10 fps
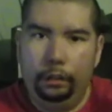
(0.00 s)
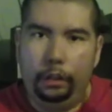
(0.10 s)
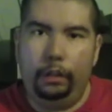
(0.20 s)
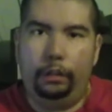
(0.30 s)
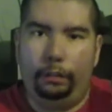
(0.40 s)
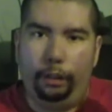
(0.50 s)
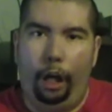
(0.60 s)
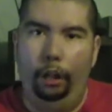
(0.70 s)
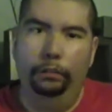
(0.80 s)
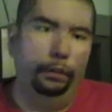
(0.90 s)
This is a
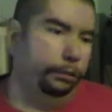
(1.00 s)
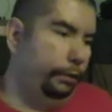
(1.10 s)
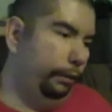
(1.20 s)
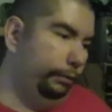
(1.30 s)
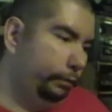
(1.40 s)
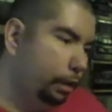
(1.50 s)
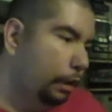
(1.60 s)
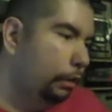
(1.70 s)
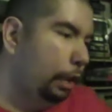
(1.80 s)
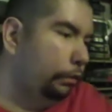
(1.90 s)
powerful film.
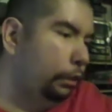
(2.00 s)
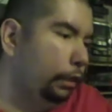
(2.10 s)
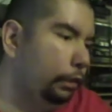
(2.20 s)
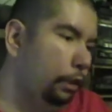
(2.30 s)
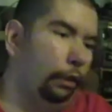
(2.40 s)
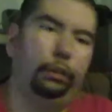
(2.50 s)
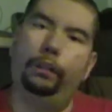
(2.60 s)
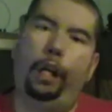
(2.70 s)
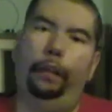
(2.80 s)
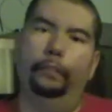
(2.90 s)
Definitely
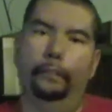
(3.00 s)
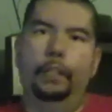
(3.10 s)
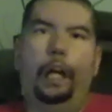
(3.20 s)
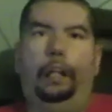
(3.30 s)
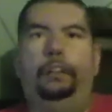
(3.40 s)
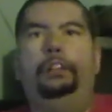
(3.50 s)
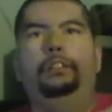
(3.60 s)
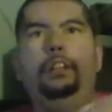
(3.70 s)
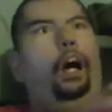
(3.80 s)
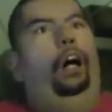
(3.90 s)
something that I think
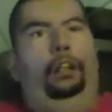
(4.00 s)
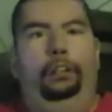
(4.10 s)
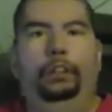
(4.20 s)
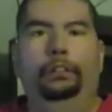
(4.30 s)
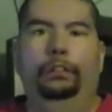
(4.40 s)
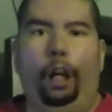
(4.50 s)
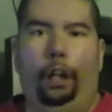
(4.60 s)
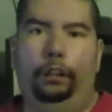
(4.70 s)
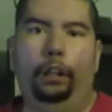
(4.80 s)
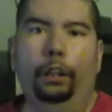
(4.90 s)
we all should
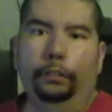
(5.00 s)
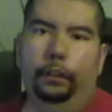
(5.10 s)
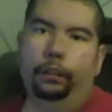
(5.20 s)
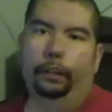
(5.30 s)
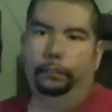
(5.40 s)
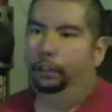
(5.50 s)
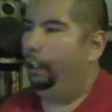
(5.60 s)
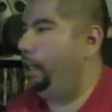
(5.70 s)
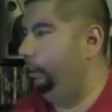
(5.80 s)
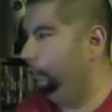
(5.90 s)
watch over and over
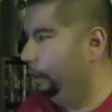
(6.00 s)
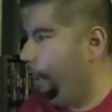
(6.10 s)
again.